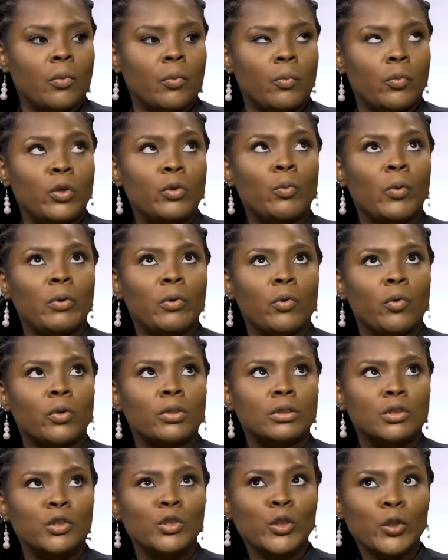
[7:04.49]
what we
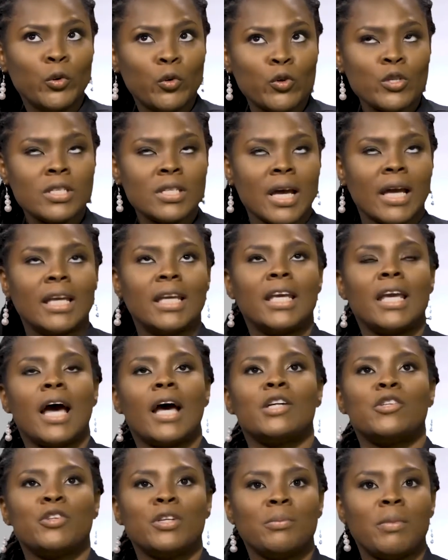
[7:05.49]
call
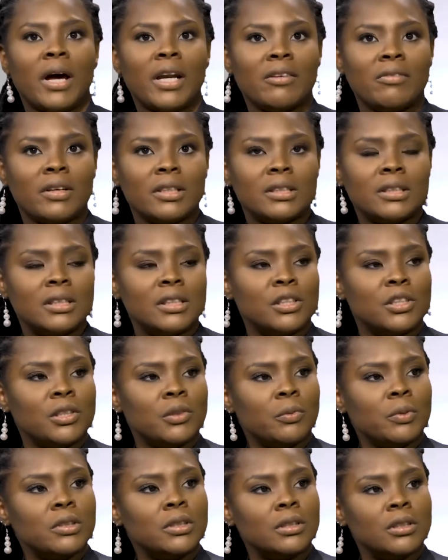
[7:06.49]
neuropsychiatric
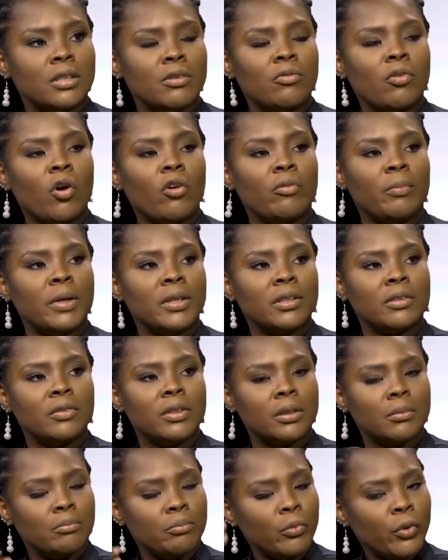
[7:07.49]
manifestation, which is involvement of
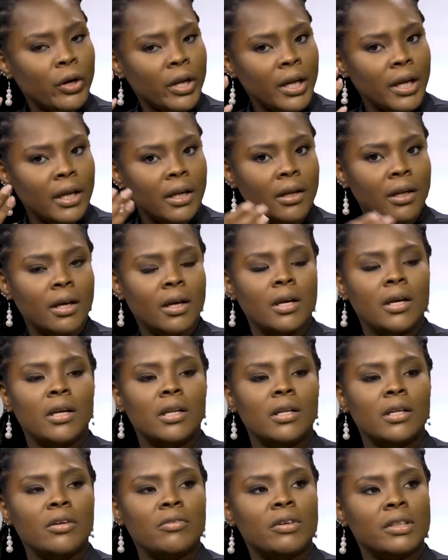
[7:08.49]
your brain,
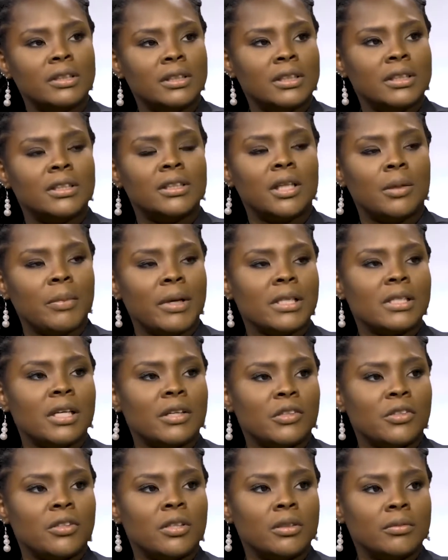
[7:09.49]
nervous system,
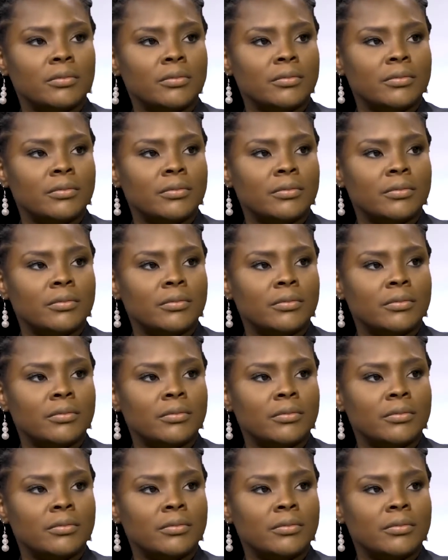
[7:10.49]
etc.